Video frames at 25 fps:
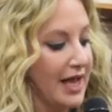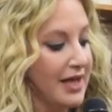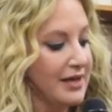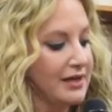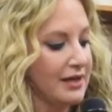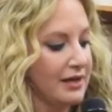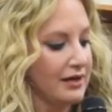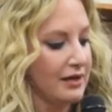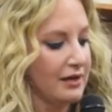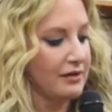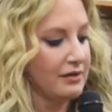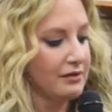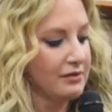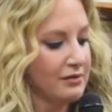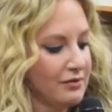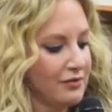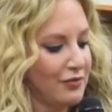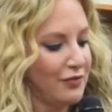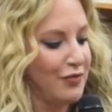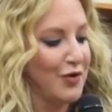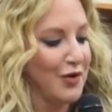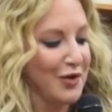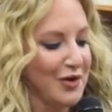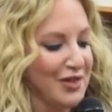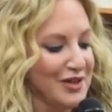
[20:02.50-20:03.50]
ending
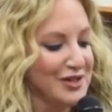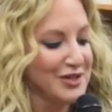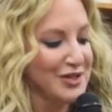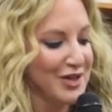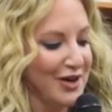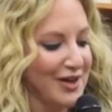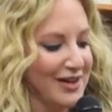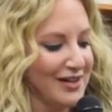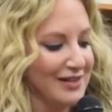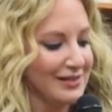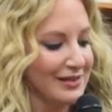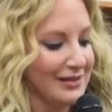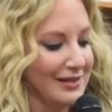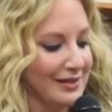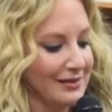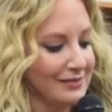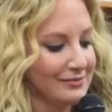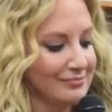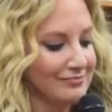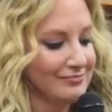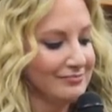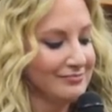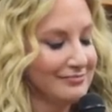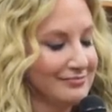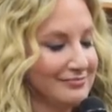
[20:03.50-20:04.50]
for the Darkling?